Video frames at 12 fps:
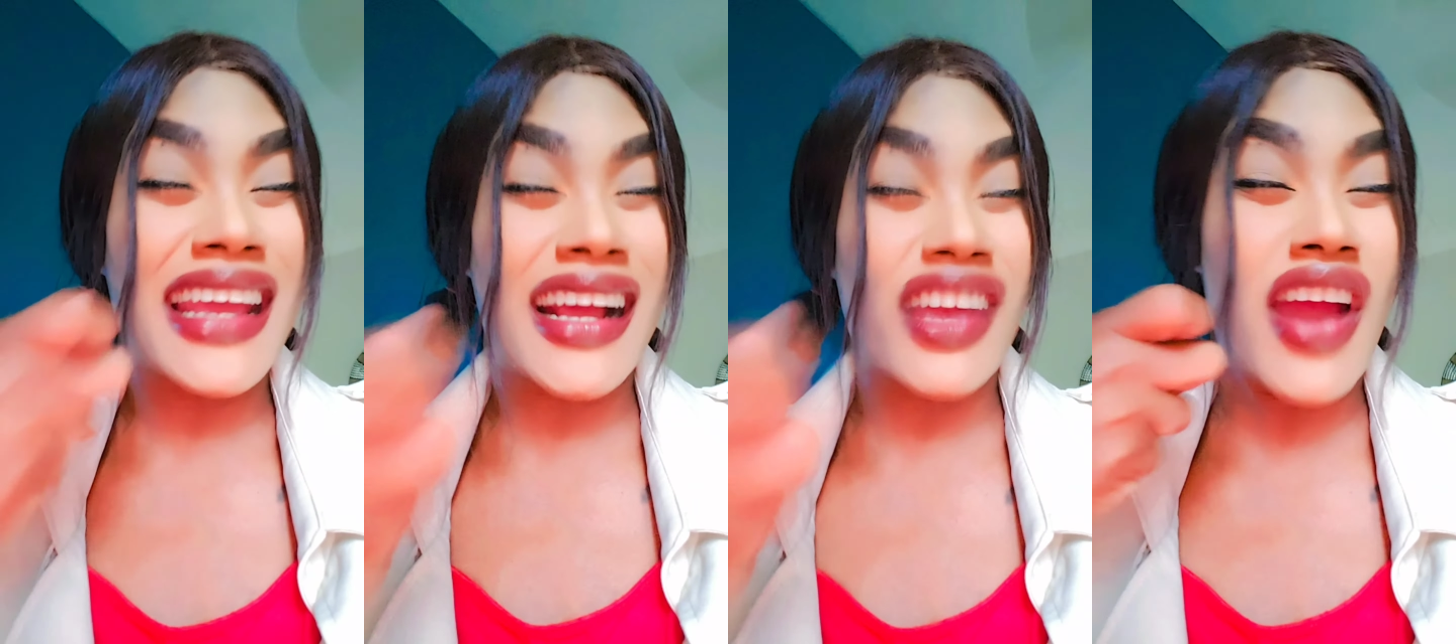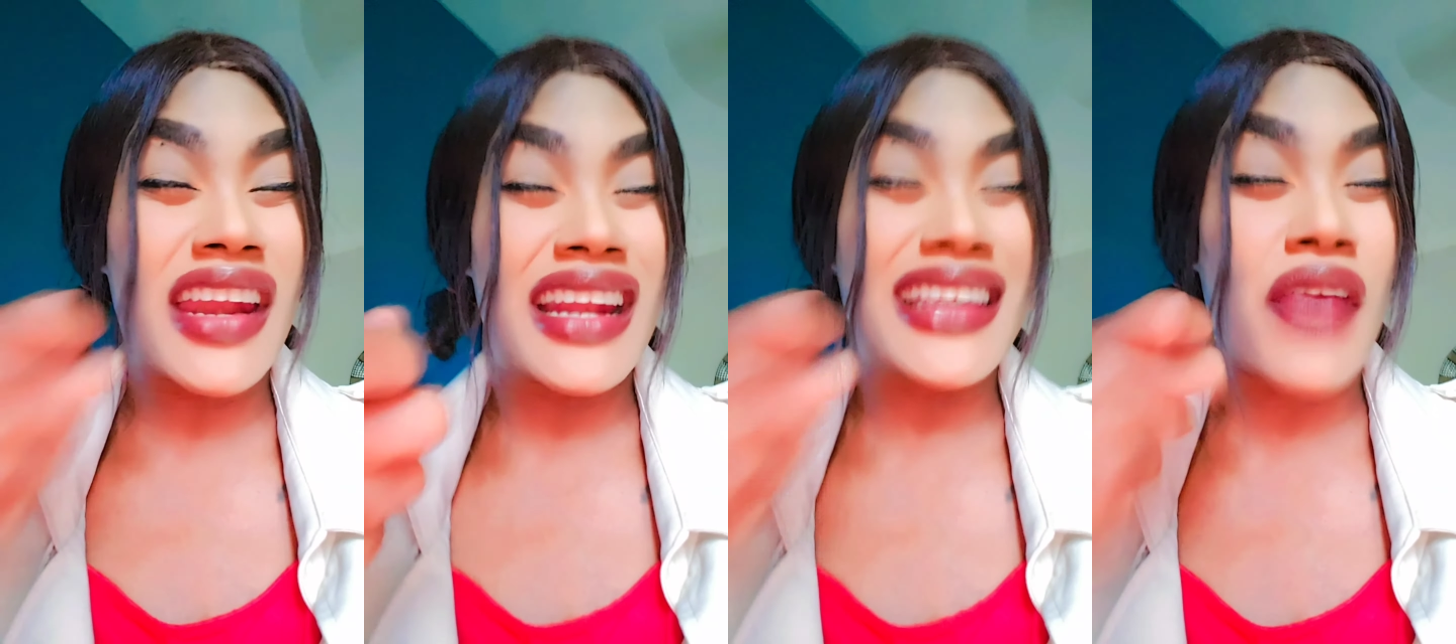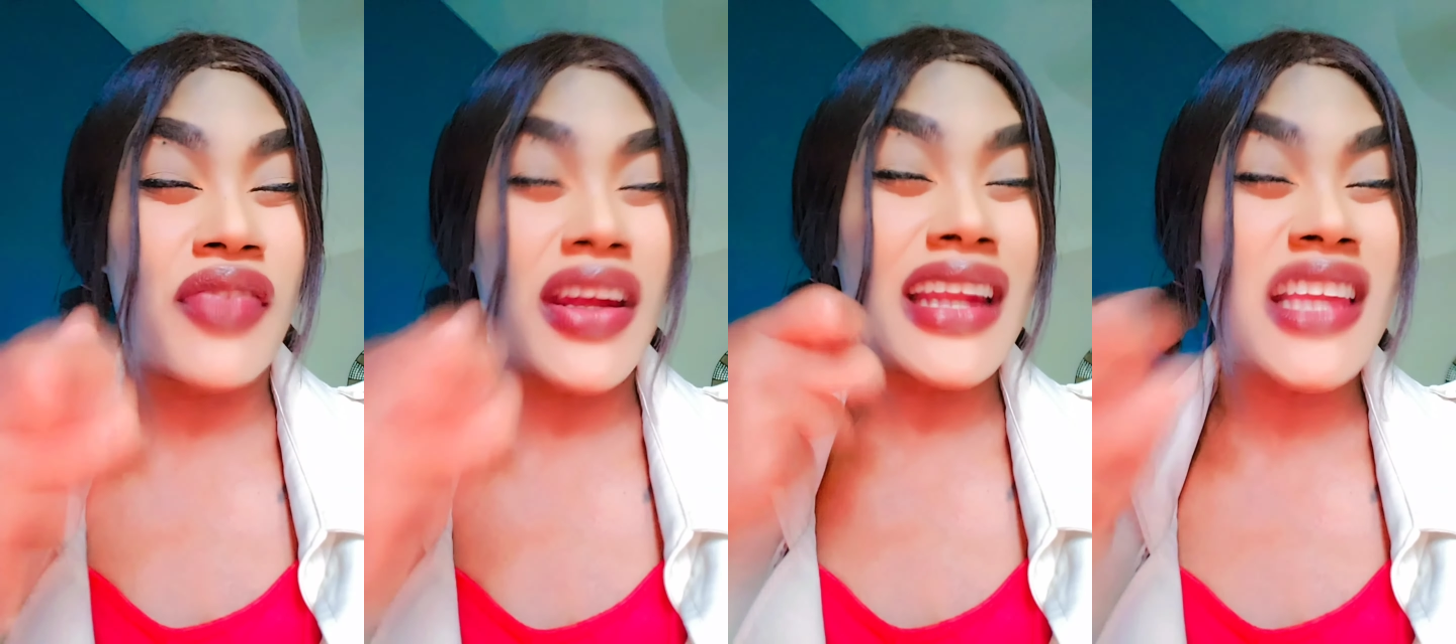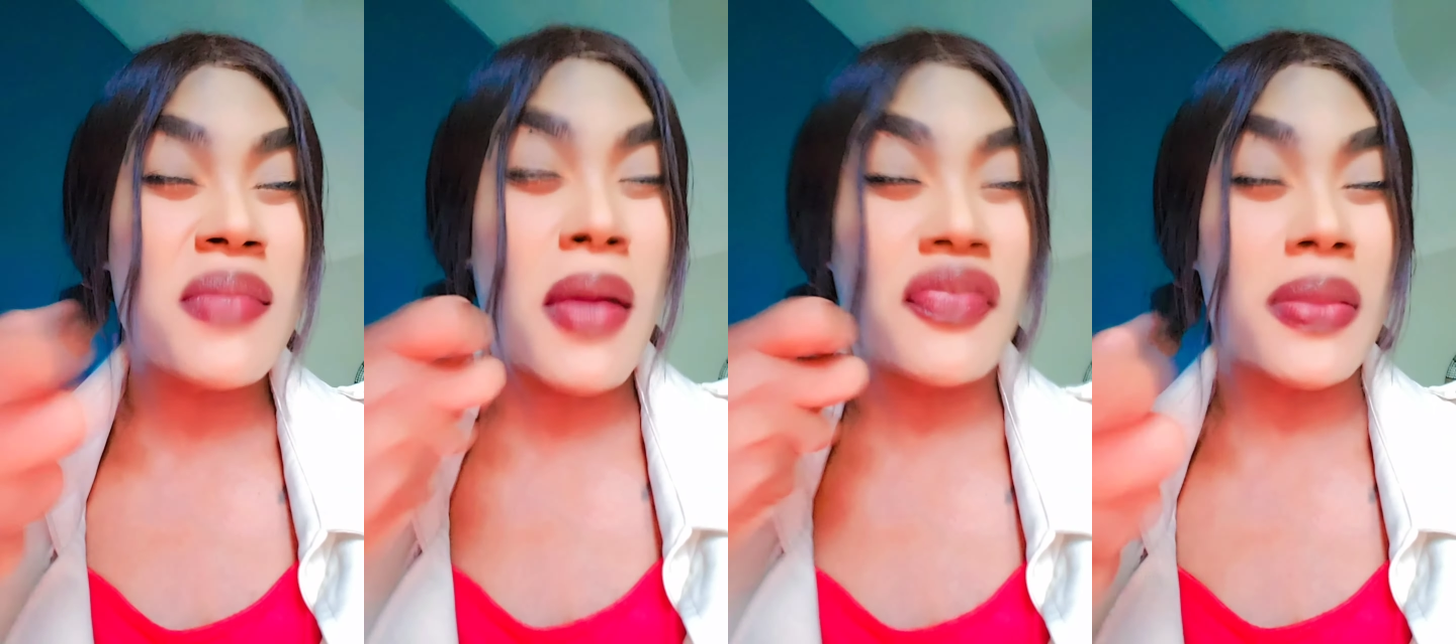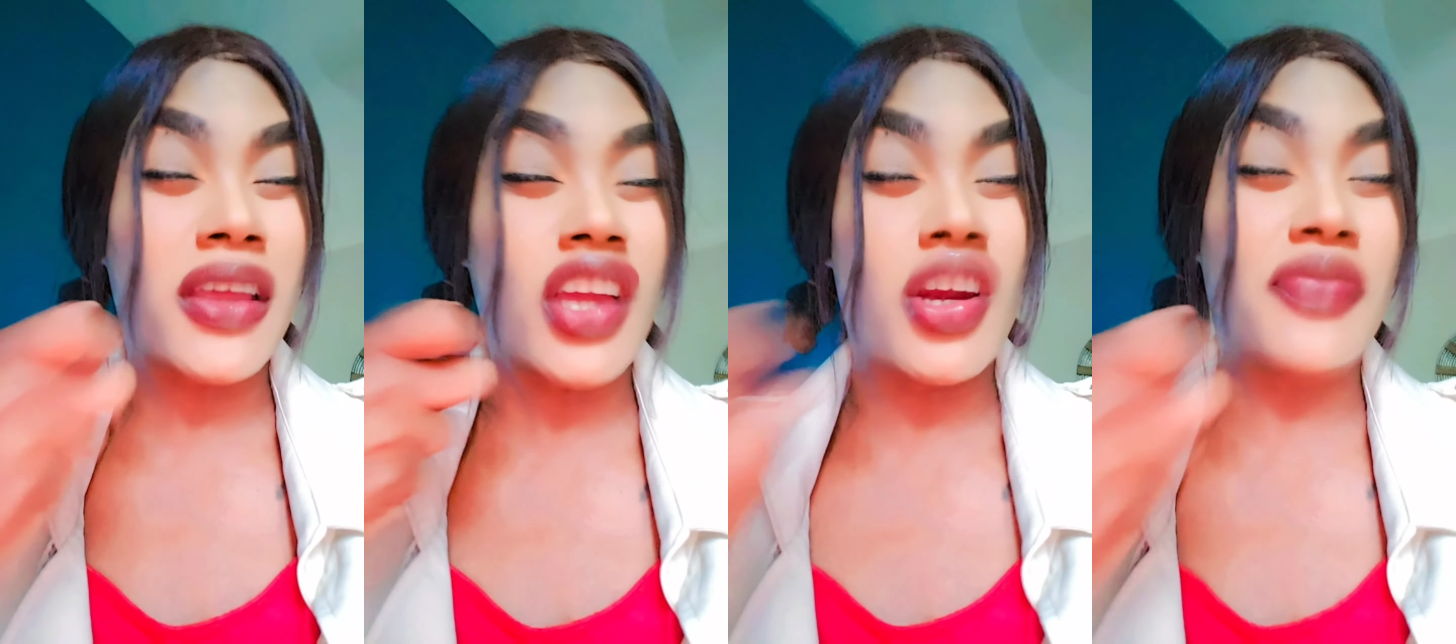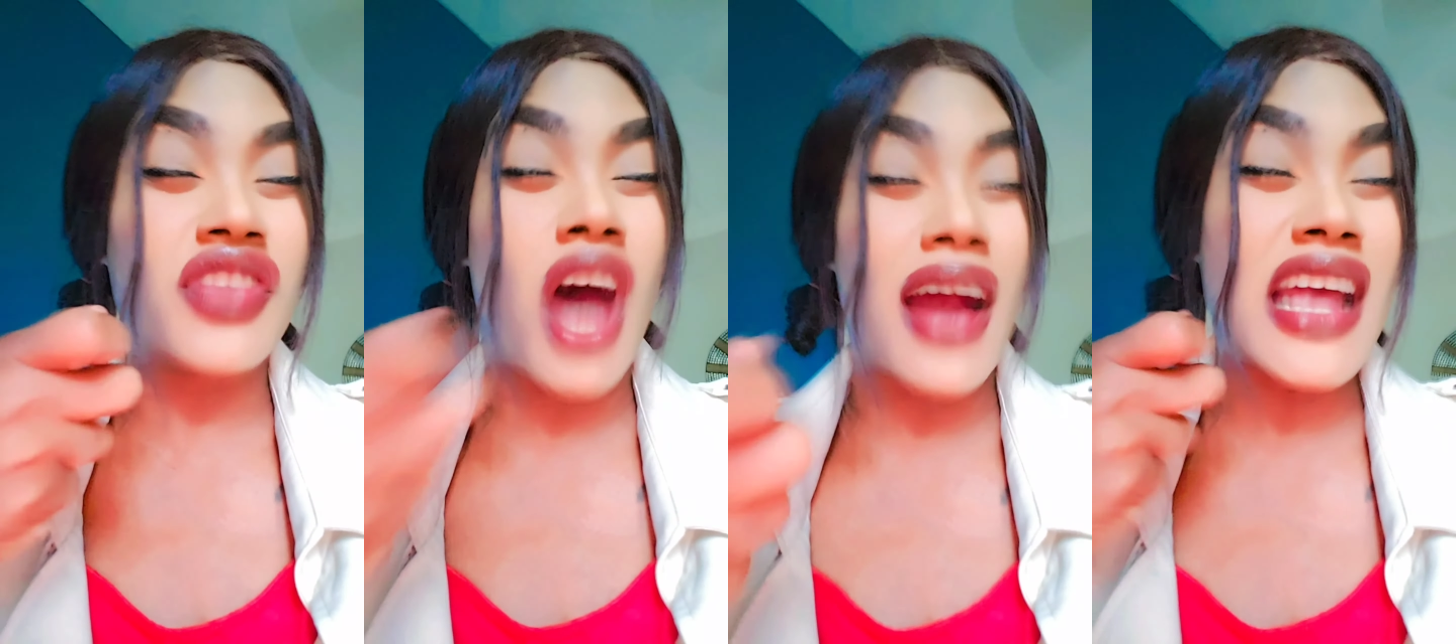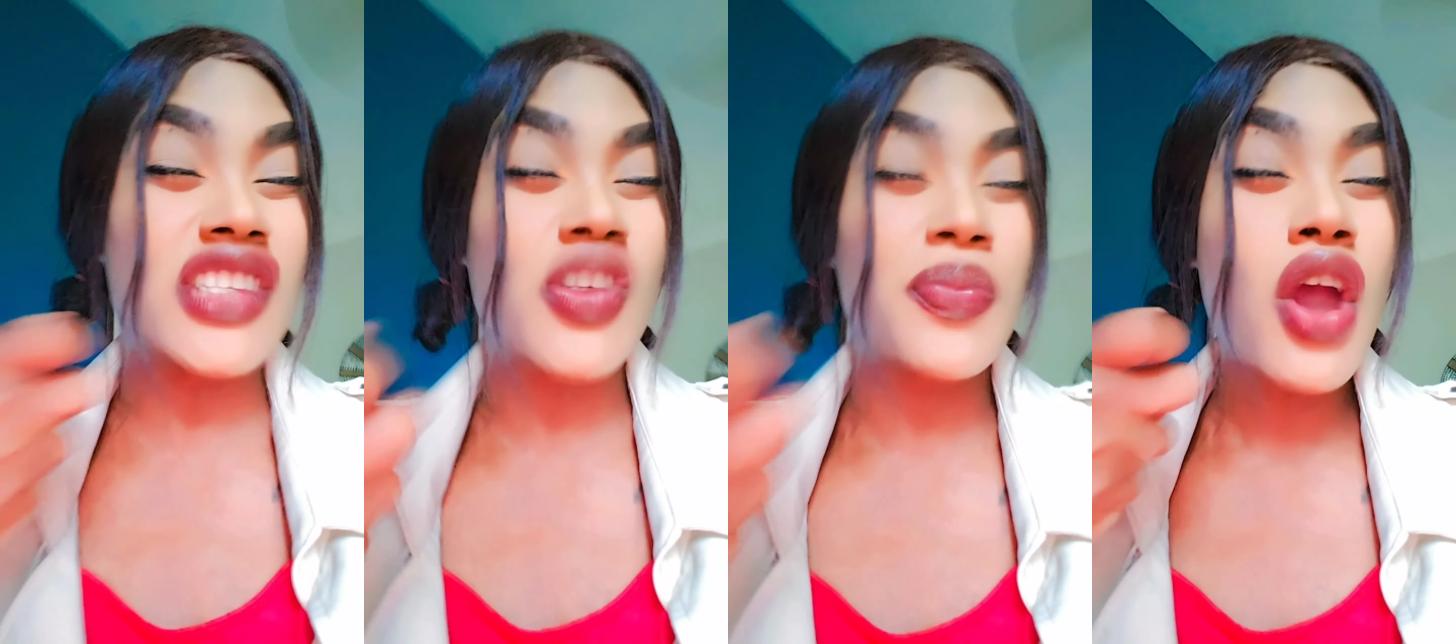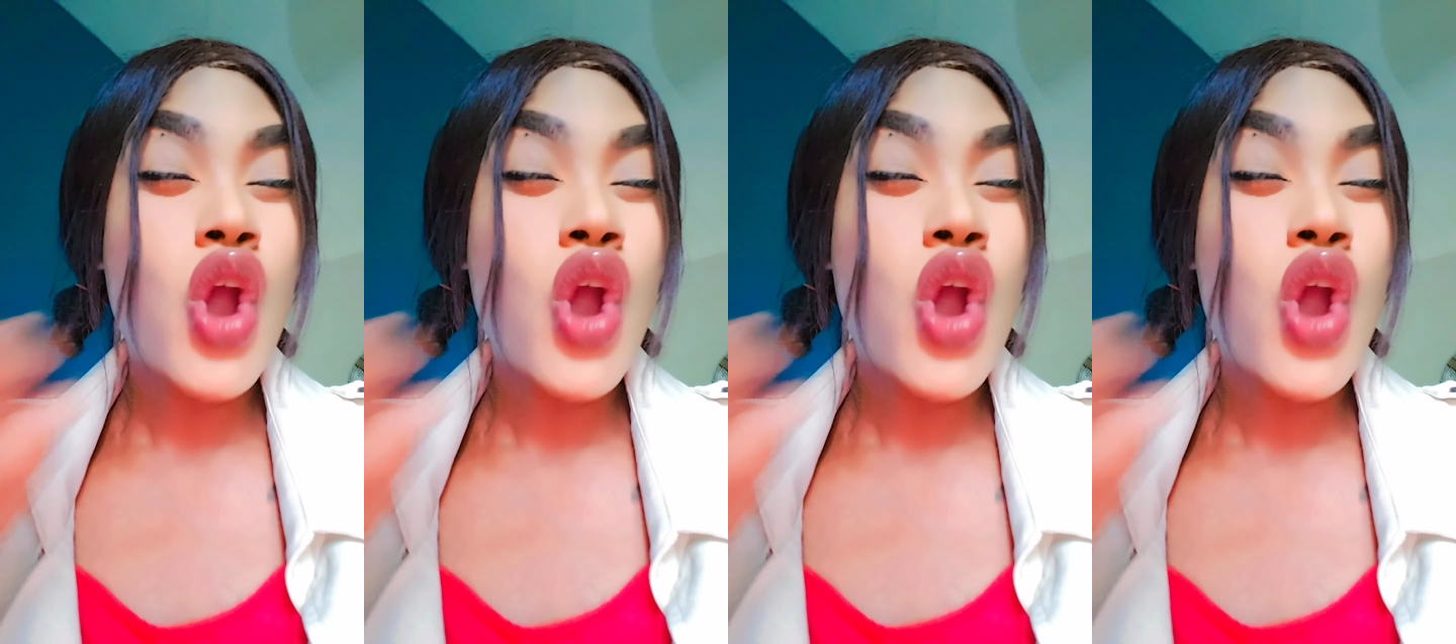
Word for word: declare any devil, any demon from the kingdom of darkness